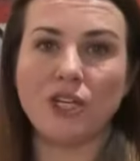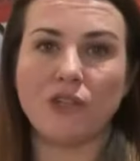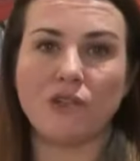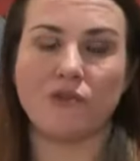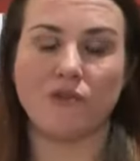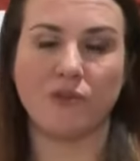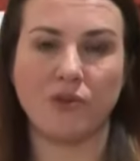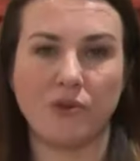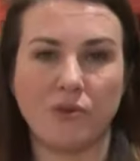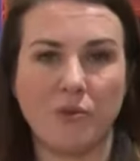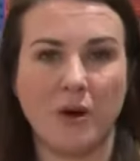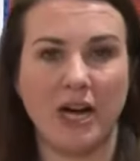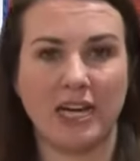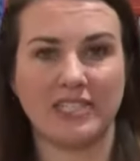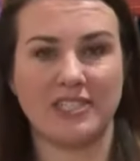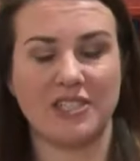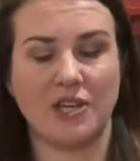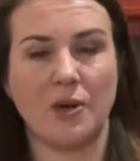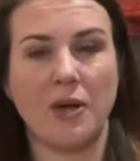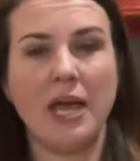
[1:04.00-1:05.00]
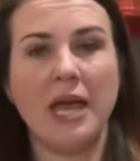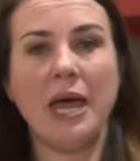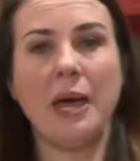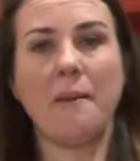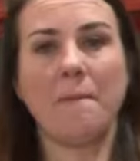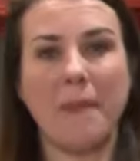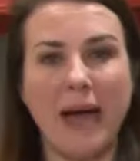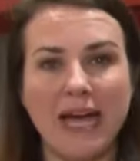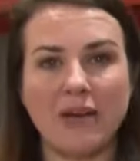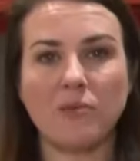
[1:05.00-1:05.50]
you through why. So,
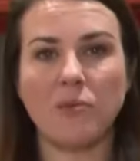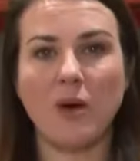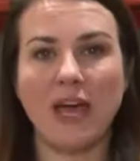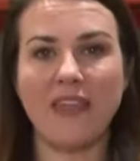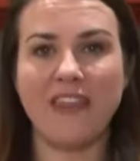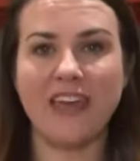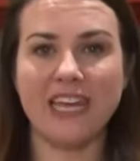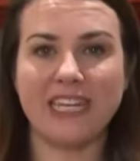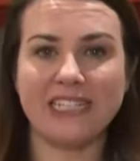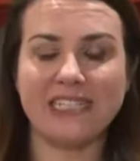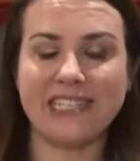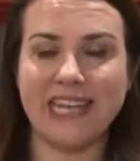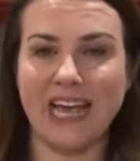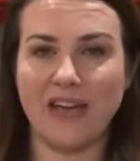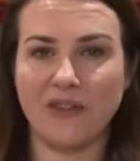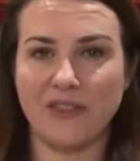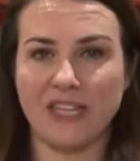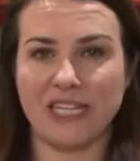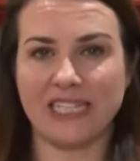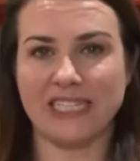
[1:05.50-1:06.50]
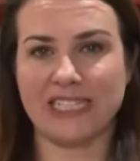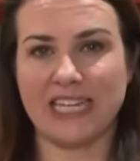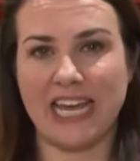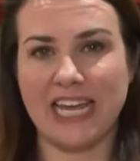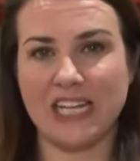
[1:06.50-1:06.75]
bad weather in Southeast